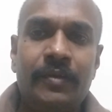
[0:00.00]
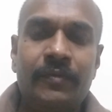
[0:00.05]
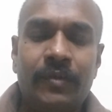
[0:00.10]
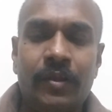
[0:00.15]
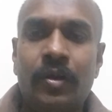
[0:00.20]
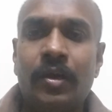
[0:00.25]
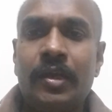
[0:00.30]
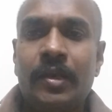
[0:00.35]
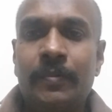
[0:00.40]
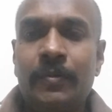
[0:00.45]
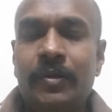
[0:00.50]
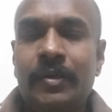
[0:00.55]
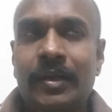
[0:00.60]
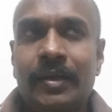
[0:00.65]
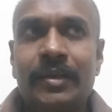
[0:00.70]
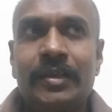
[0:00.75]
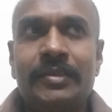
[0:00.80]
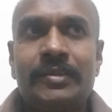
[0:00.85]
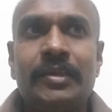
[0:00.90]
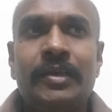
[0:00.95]
We are not able to
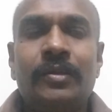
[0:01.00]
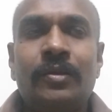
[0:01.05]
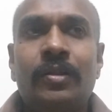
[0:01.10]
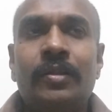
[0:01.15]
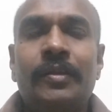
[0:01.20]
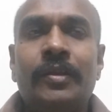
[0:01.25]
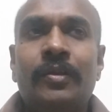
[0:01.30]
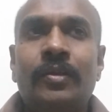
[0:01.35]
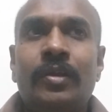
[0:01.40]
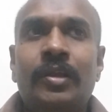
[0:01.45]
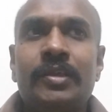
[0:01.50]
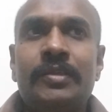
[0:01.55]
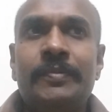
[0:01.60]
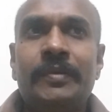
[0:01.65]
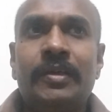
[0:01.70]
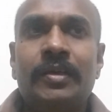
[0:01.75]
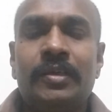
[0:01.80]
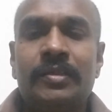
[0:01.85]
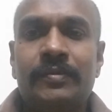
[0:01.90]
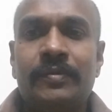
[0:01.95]
understand all the knowledge
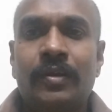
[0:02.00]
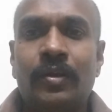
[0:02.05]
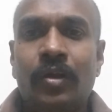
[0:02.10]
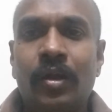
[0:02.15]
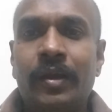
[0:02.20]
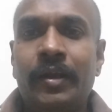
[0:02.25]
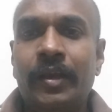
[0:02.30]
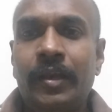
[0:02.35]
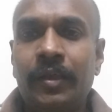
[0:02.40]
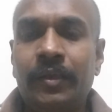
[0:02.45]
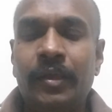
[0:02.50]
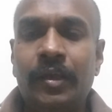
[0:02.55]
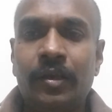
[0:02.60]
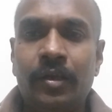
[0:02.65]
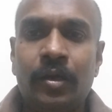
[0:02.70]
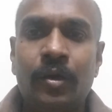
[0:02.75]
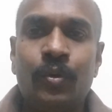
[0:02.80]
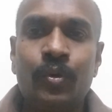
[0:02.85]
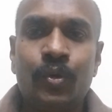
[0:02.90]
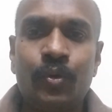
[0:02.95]
because we are not drinking
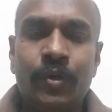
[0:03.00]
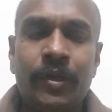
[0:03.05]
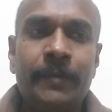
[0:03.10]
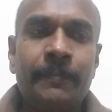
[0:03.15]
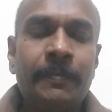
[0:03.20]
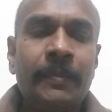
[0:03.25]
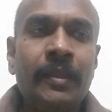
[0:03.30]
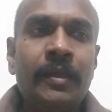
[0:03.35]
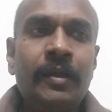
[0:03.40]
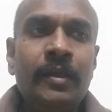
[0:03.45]
cow urine.